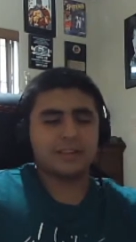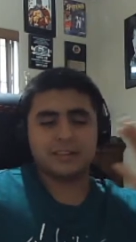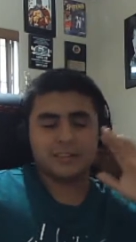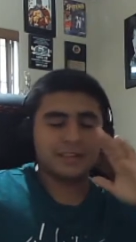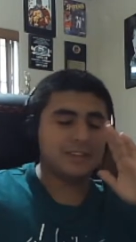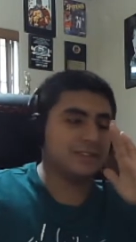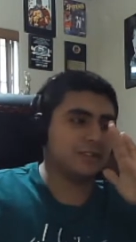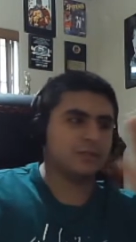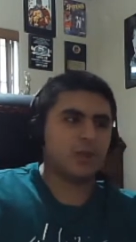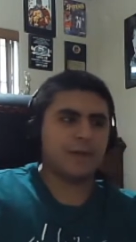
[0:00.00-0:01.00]

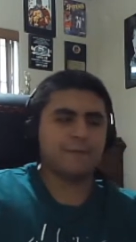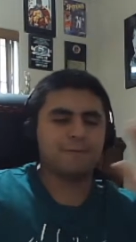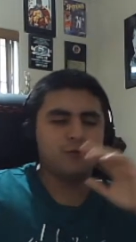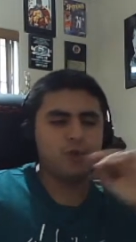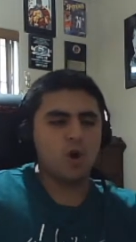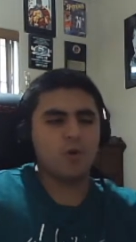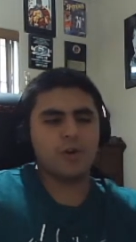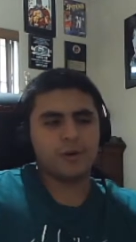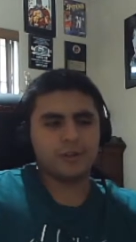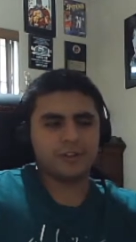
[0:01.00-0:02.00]
he is like
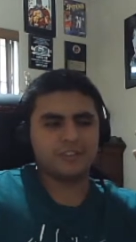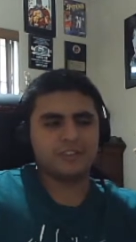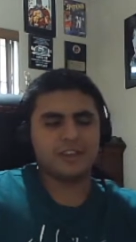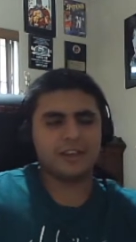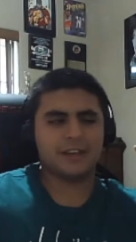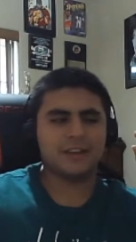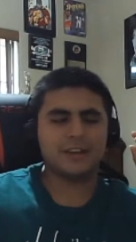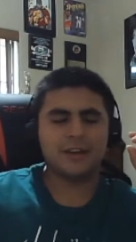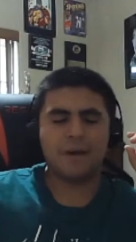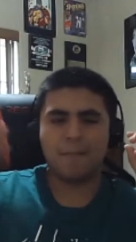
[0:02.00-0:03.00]
flowing on this
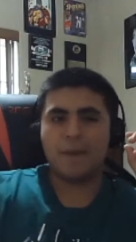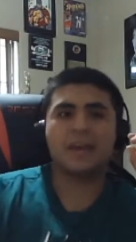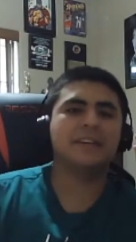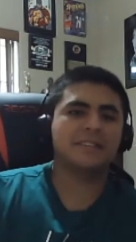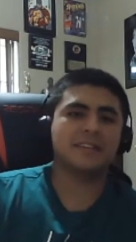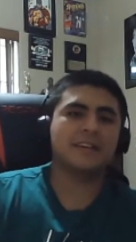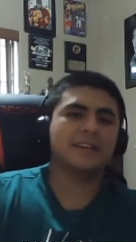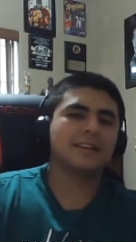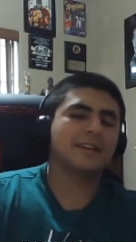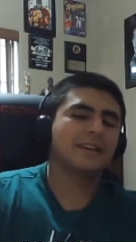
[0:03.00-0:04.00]
thing
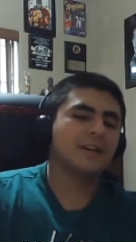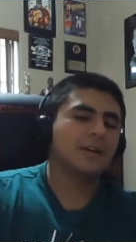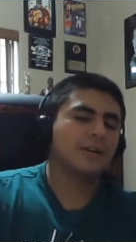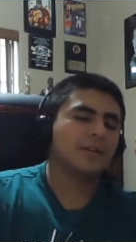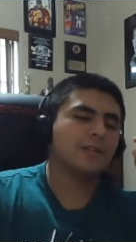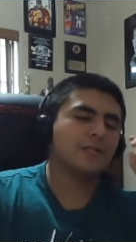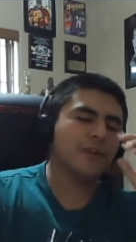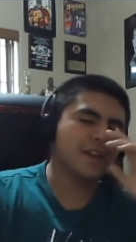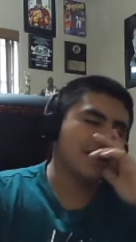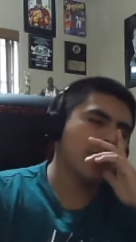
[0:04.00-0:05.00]
amazing
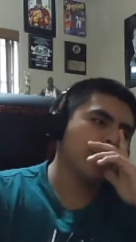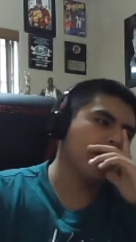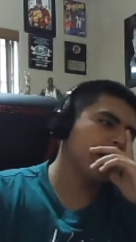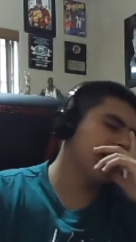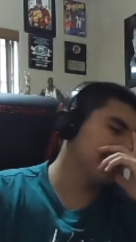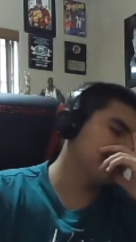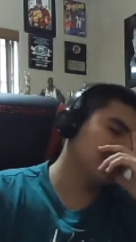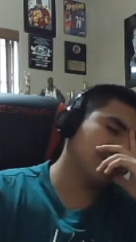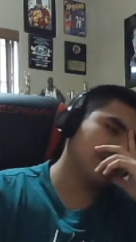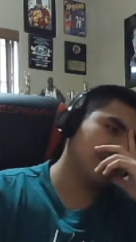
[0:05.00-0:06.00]
right now,
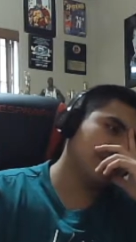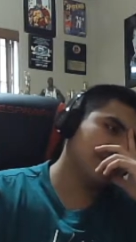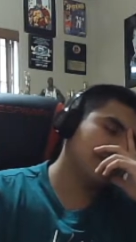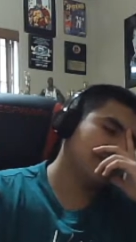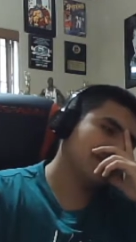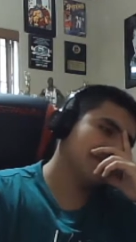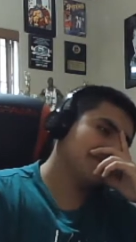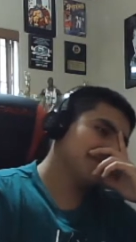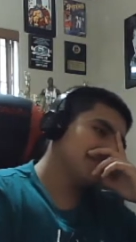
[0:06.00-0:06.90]
man. And it's just,